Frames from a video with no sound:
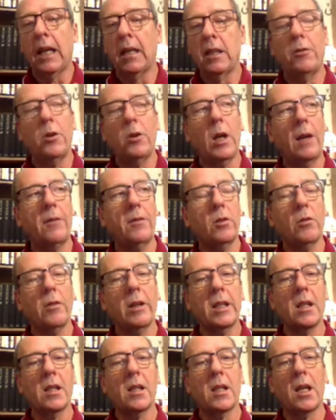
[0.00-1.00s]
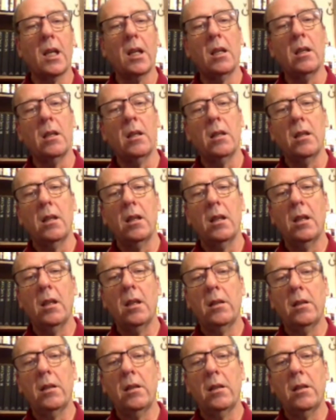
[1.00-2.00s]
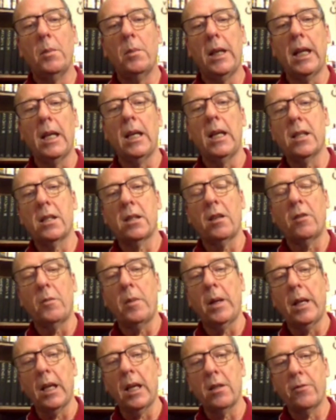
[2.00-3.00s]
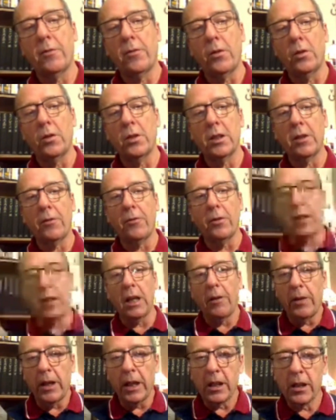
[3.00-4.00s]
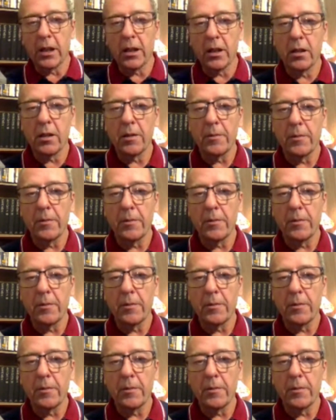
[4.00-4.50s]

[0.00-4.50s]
And if you haven't already seen the playlist I've made for the different Netflix